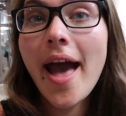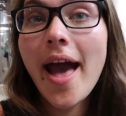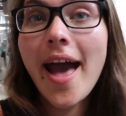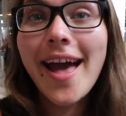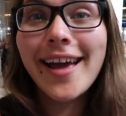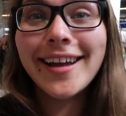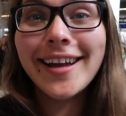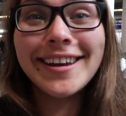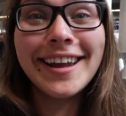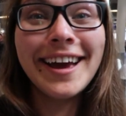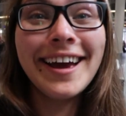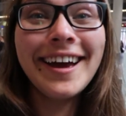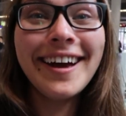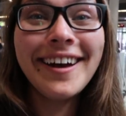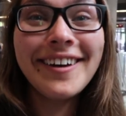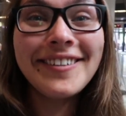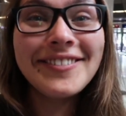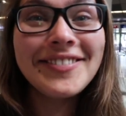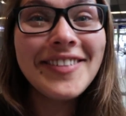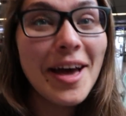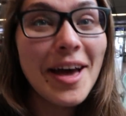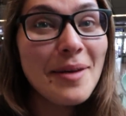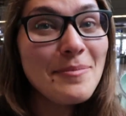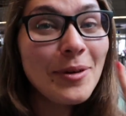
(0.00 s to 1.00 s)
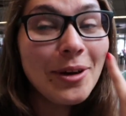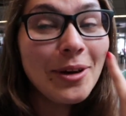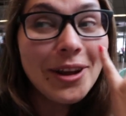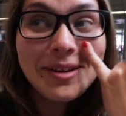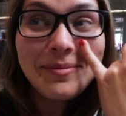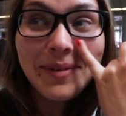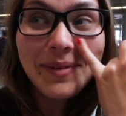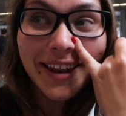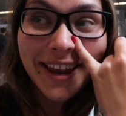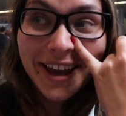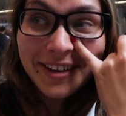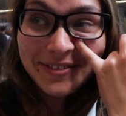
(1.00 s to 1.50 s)
and um, I'm
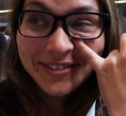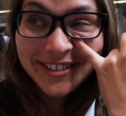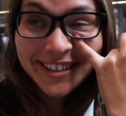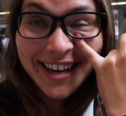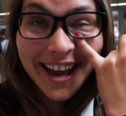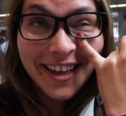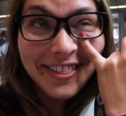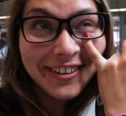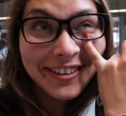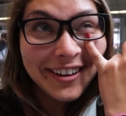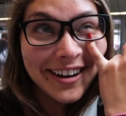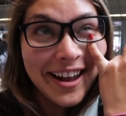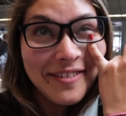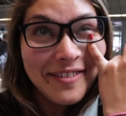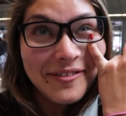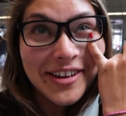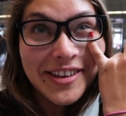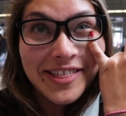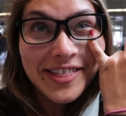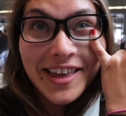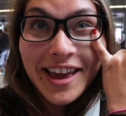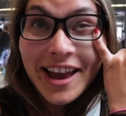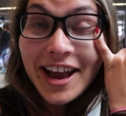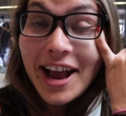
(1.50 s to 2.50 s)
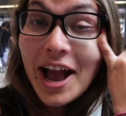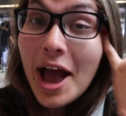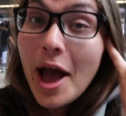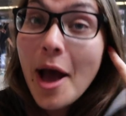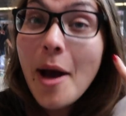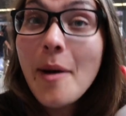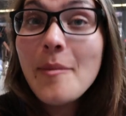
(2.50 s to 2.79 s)
pulling my life together and everything,